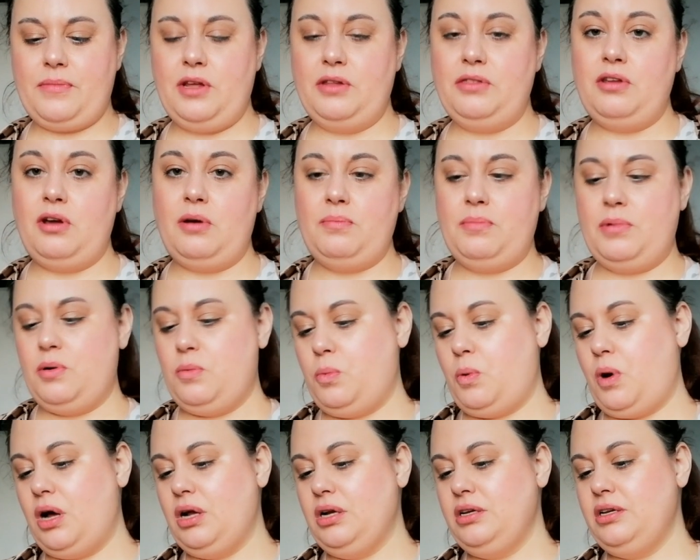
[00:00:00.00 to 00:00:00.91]
number
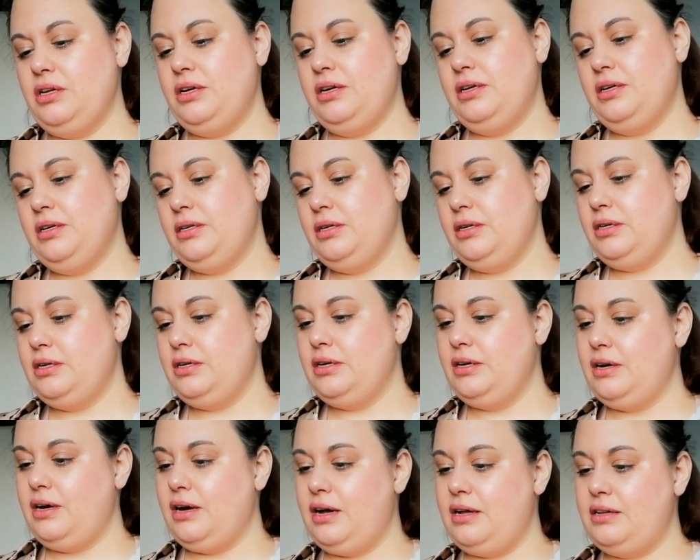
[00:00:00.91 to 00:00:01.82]
one,
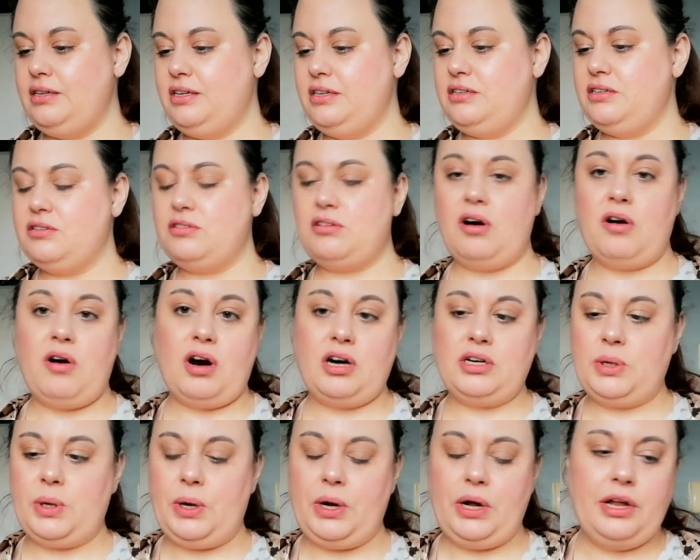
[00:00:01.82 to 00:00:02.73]
and this is
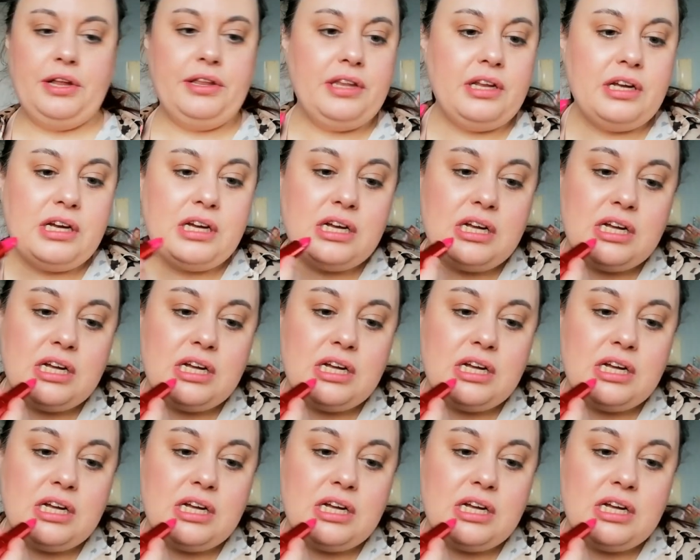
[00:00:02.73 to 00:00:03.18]
Hard On.